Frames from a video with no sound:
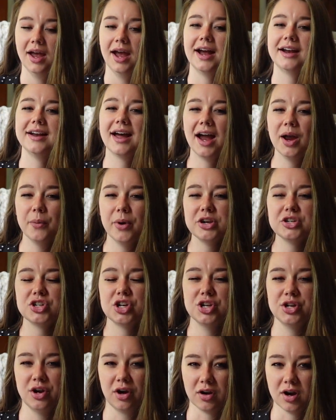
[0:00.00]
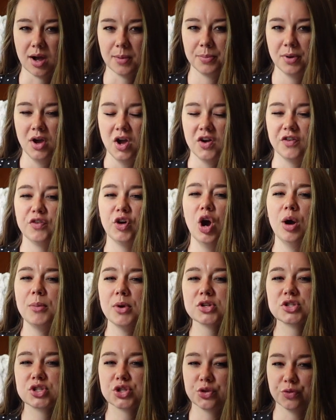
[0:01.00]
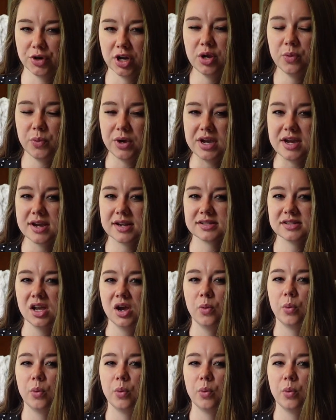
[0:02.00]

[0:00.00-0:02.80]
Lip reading: And I went to Europe for almost 3 weeks